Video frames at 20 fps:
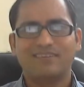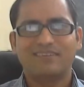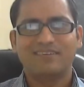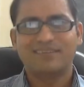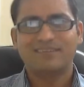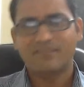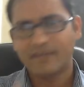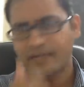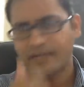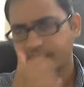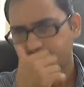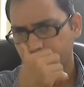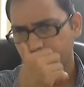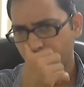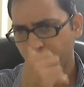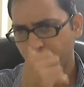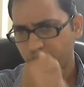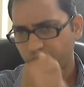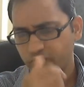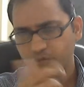Right,
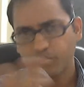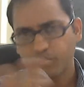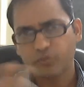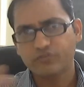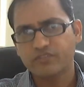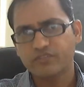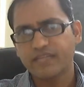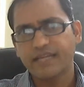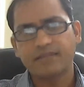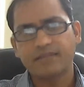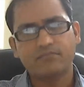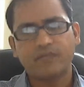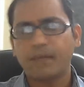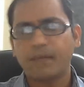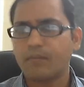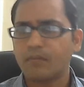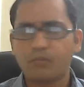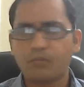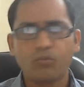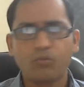so suppose that
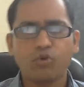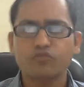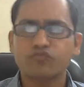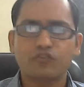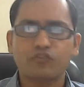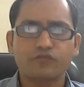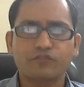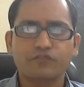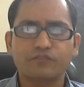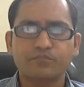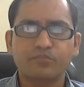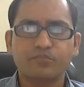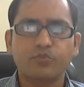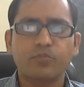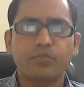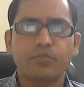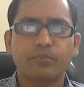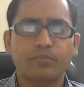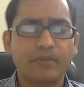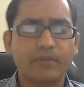most of these
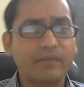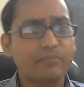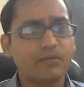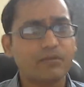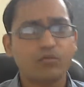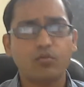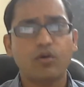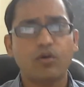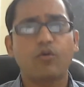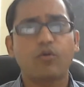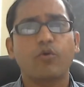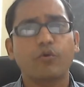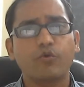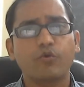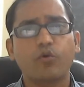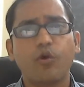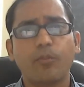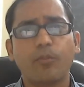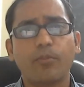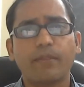people who are going
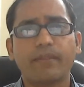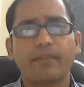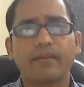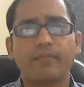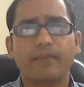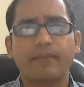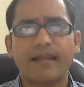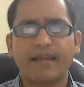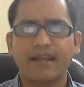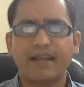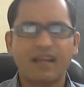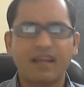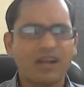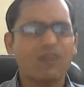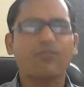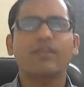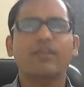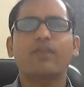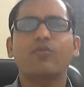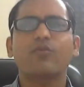to open their bank
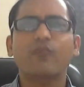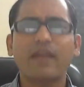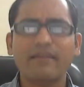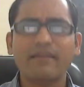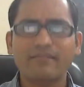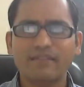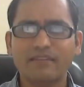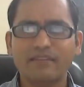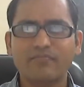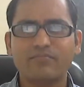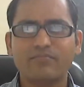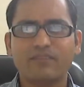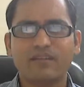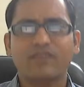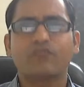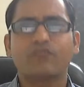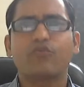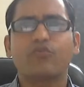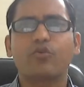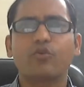account, they don't have enough
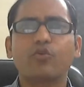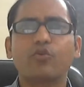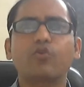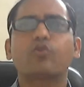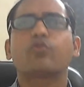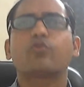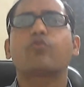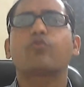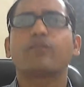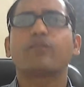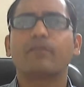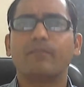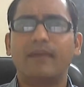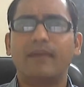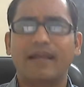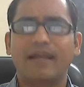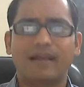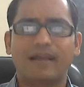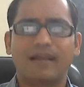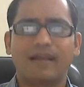money. What are you going to do with a
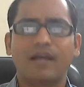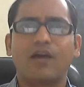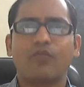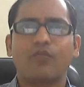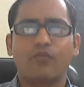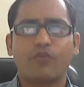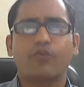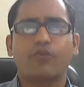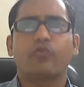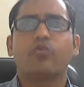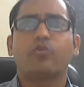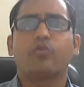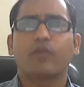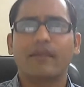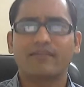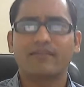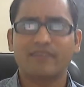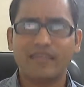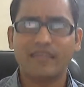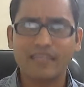bank account when you don't
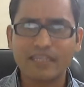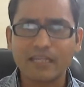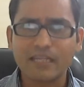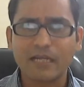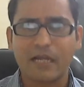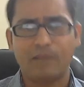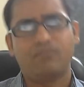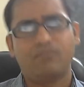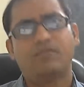have an income?